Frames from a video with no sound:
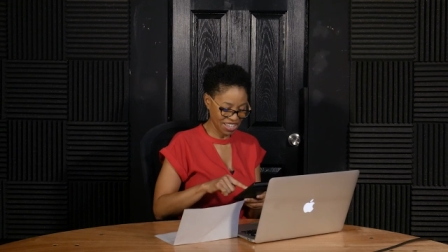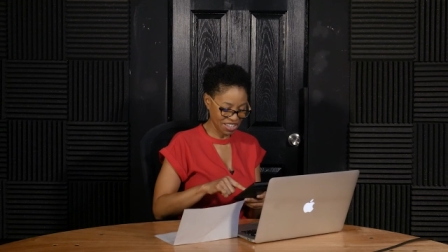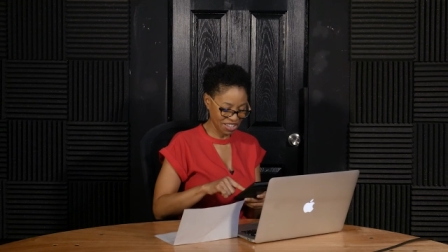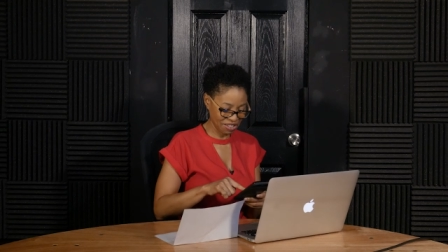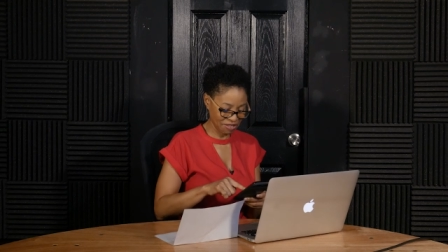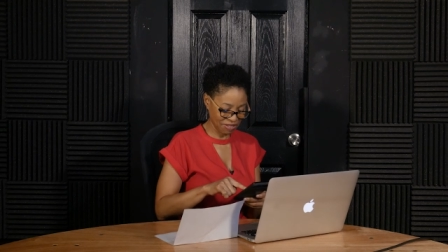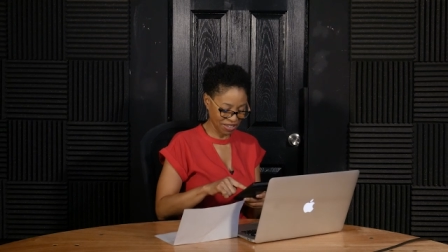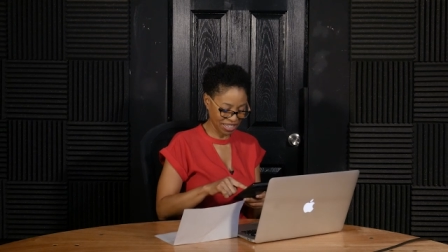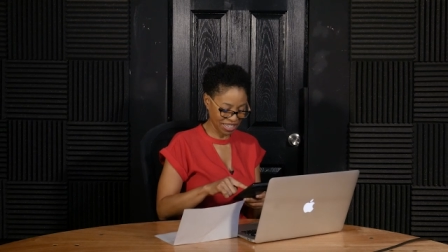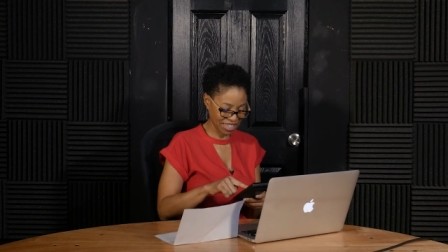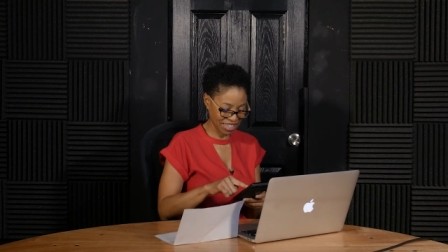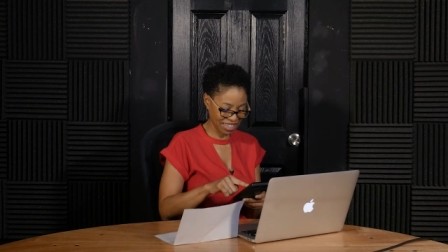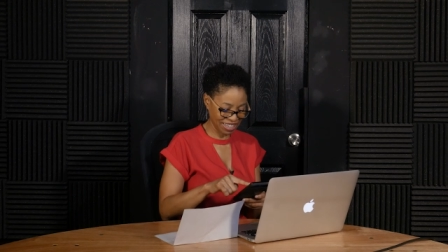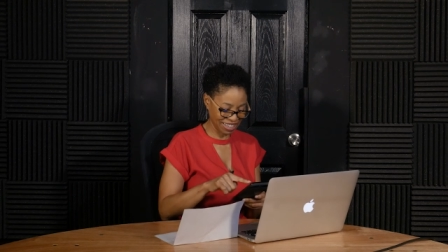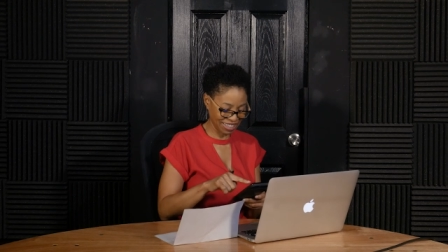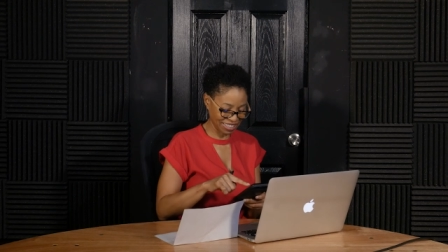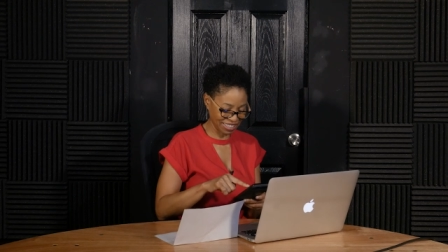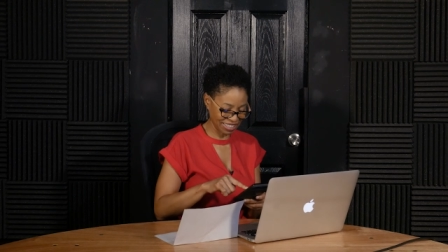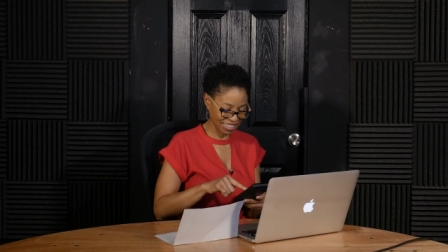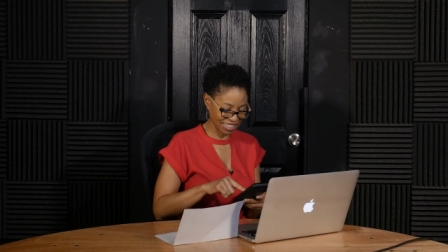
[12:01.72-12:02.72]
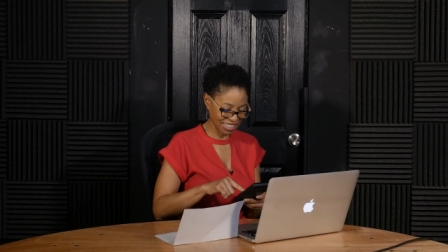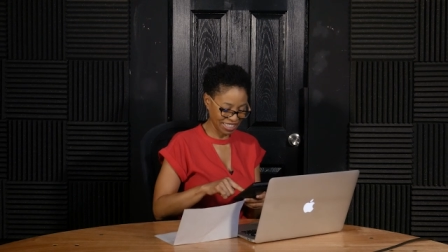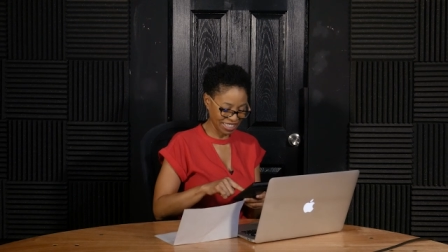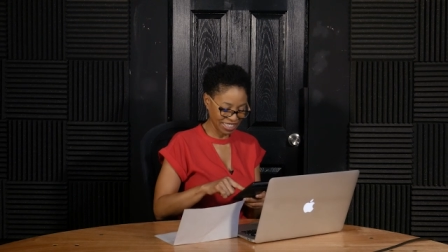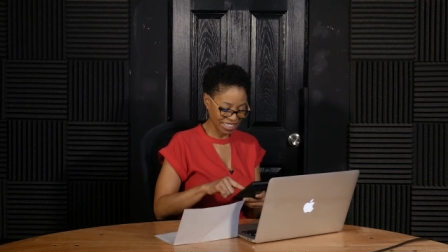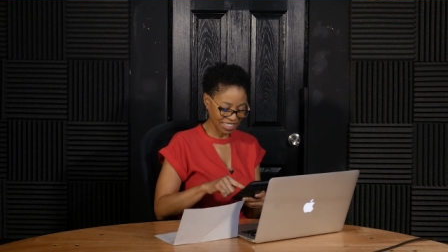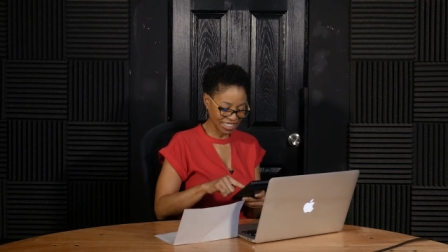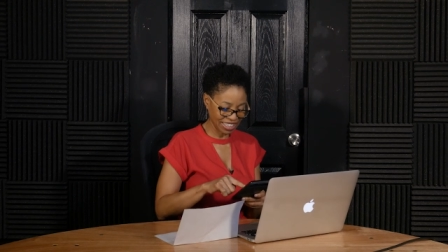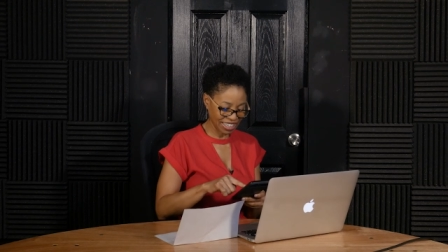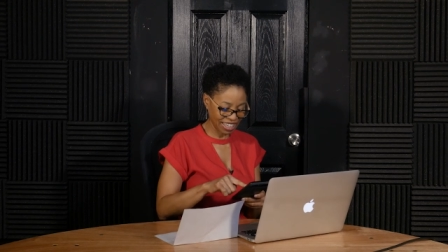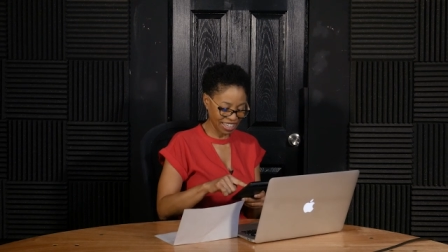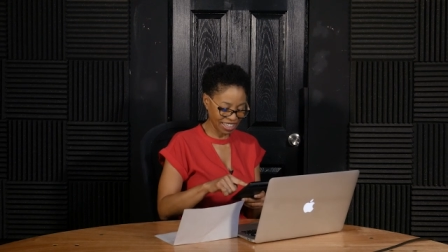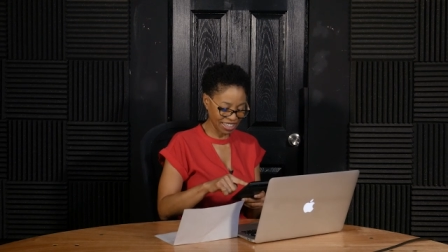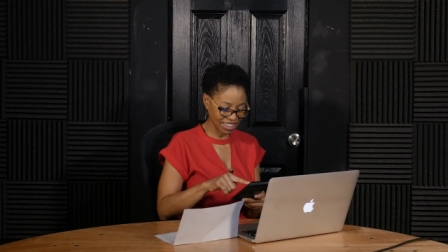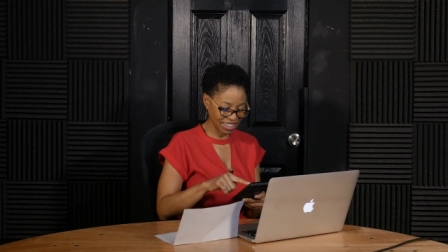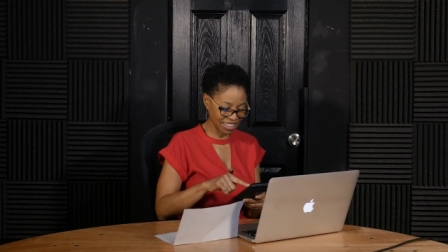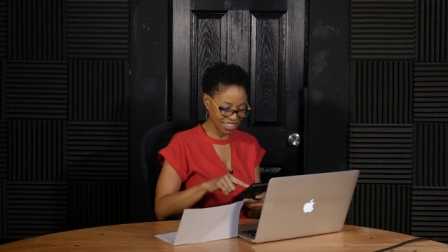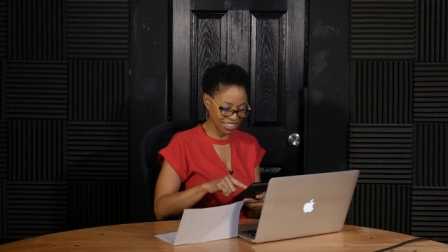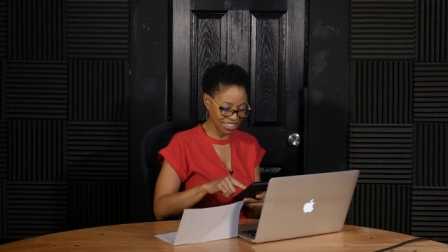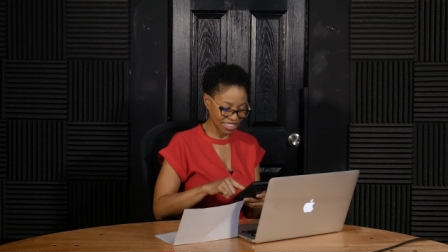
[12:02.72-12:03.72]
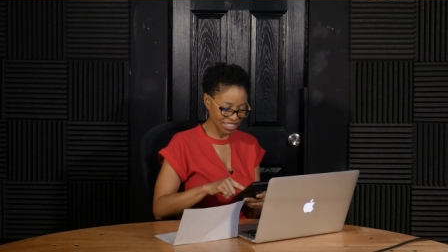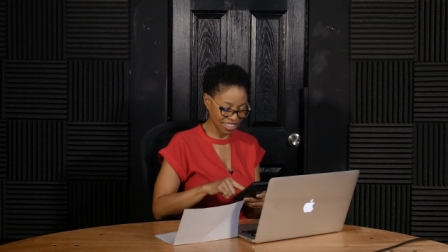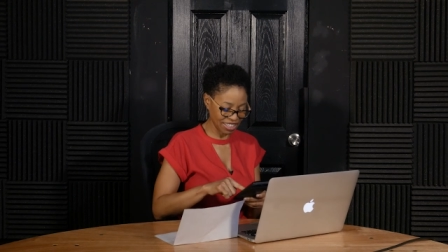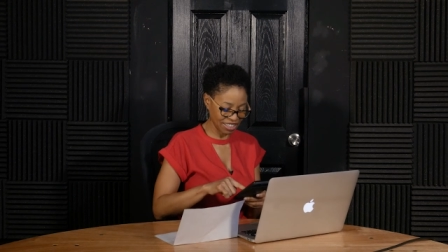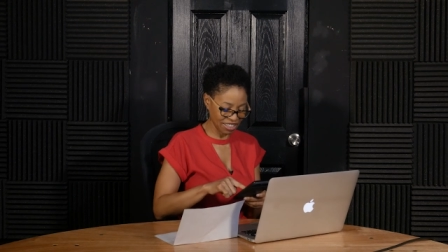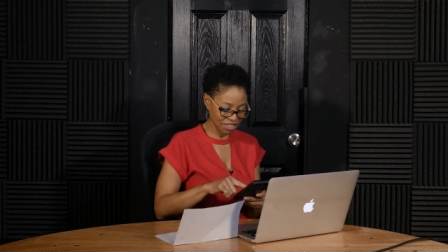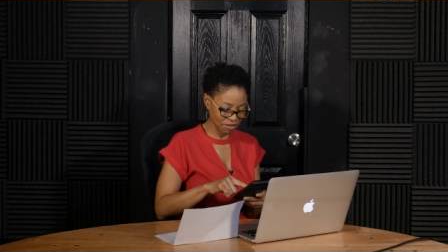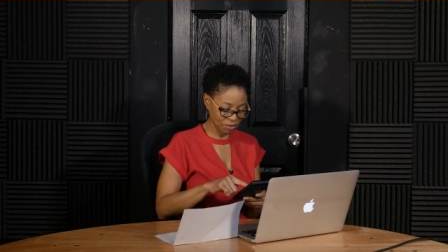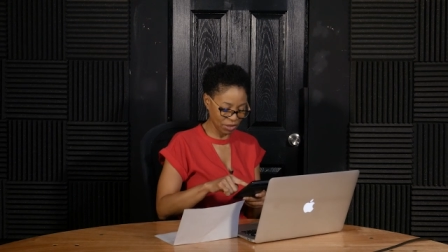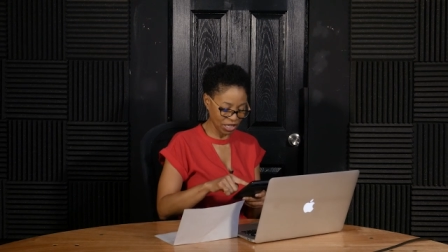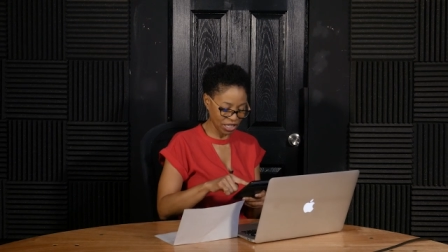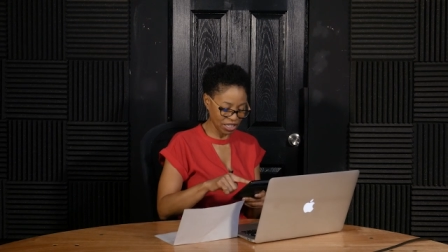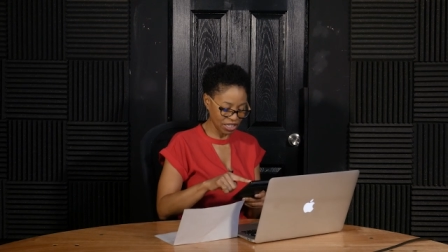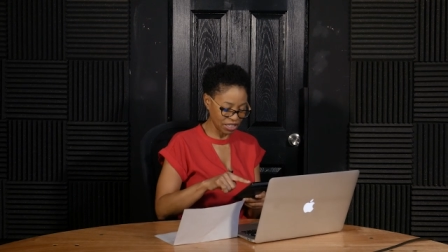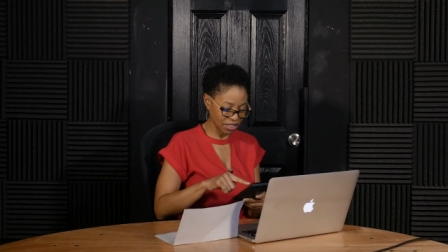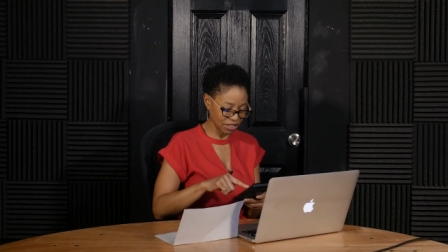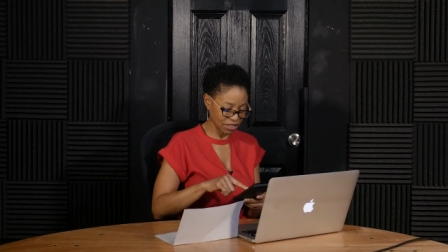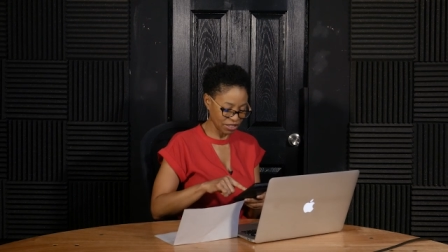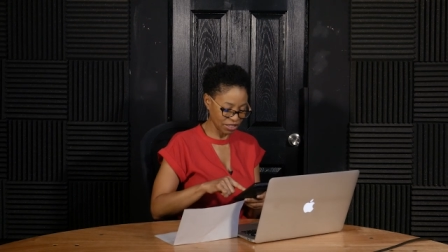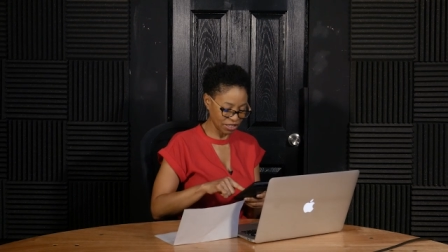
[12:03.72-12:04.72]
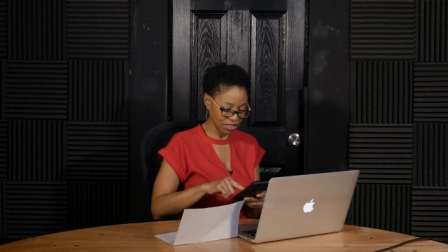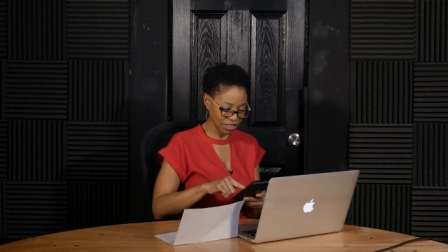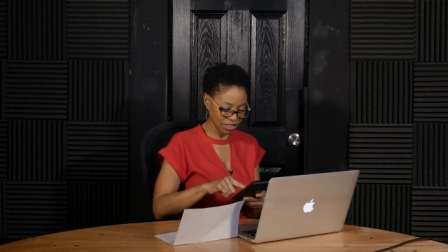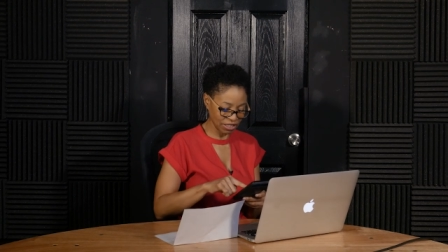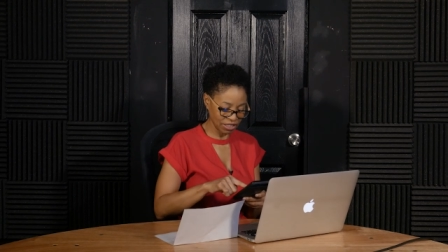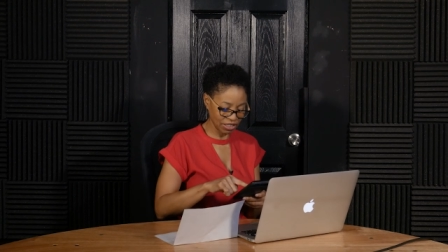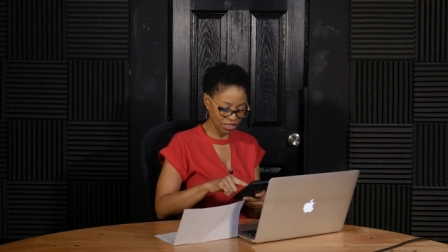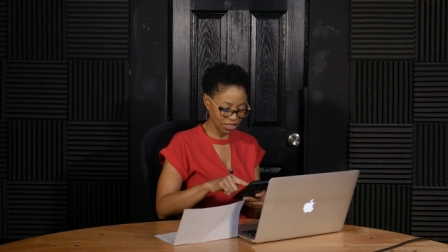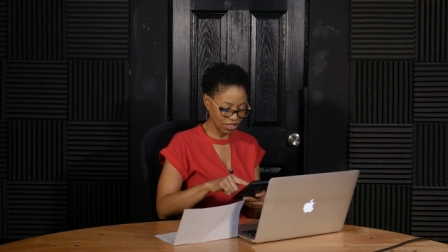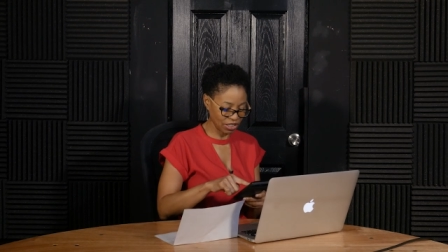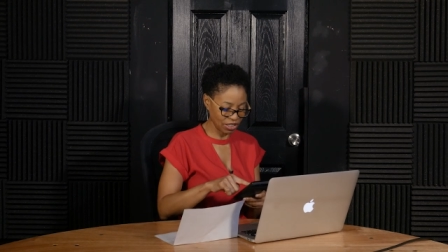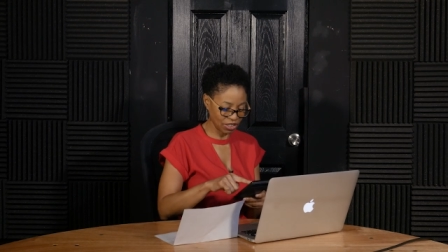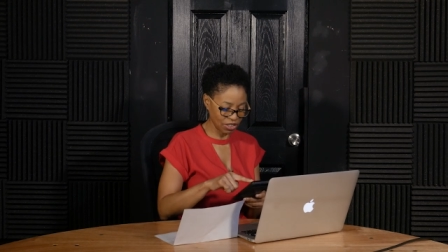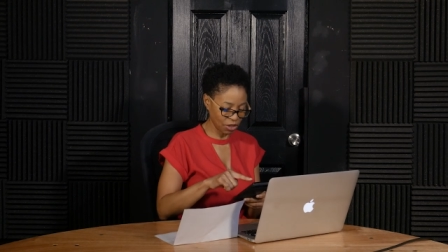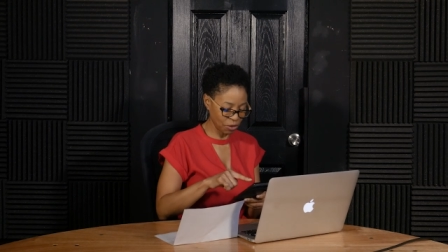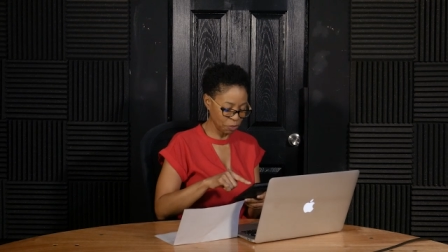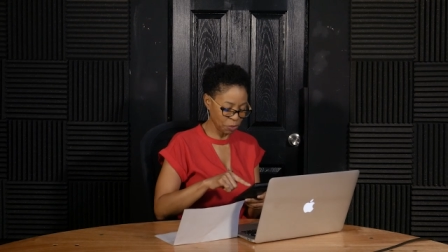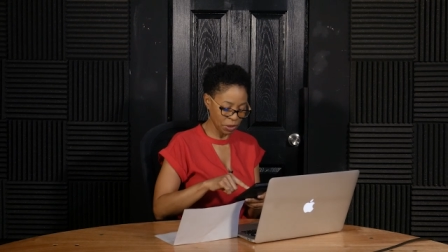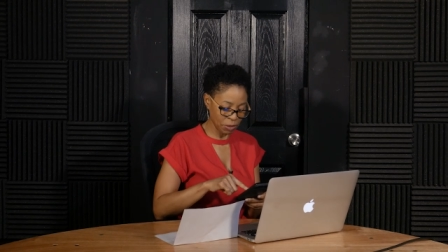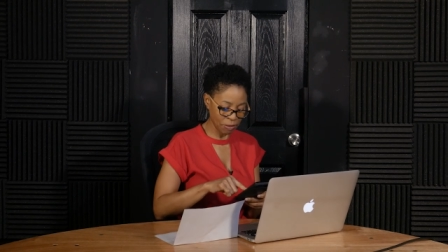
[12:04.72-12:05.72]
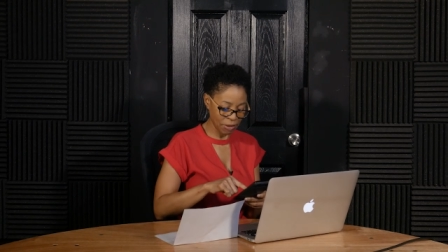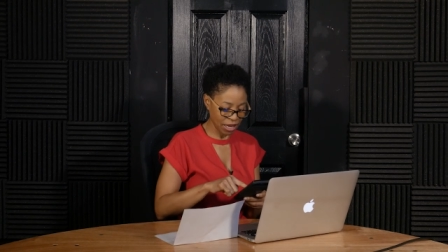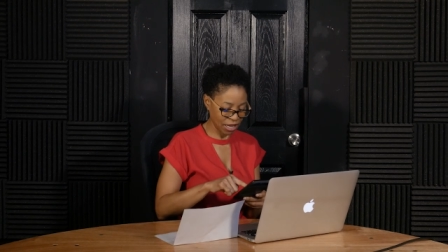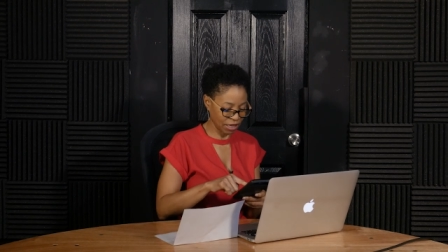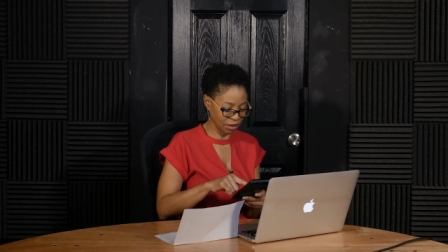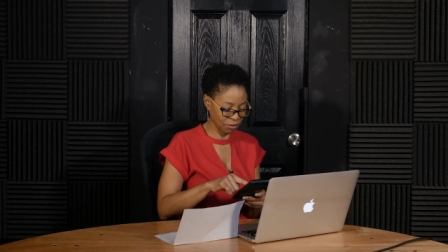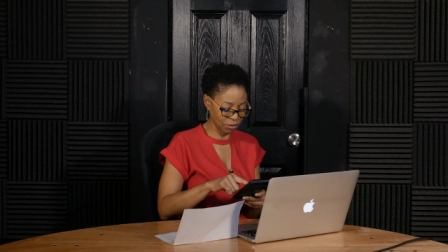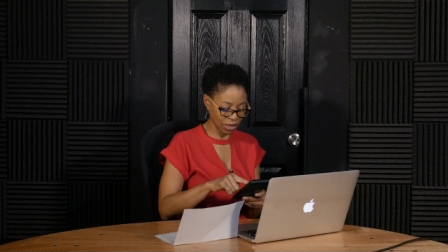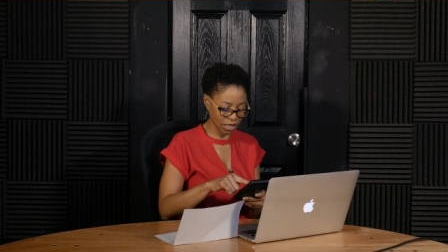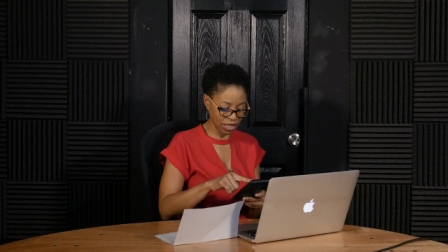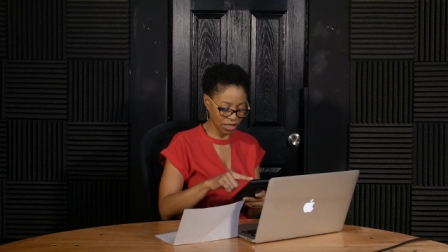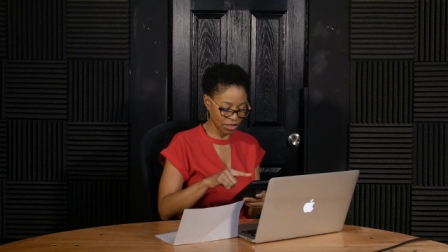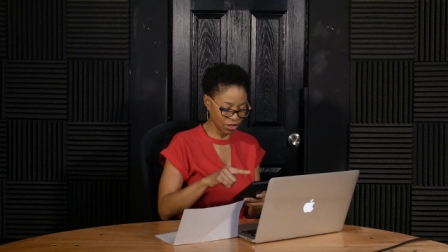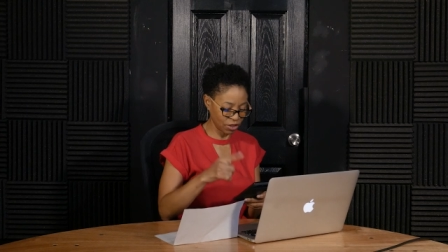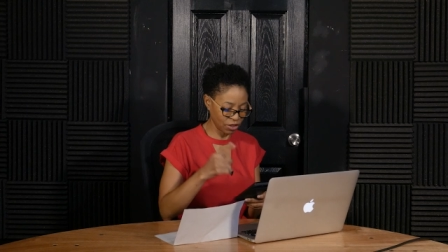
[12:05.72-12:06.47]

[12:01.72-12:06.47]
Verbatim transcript: Oh my gosh. Yeah, see, millennials, don't be mad at me.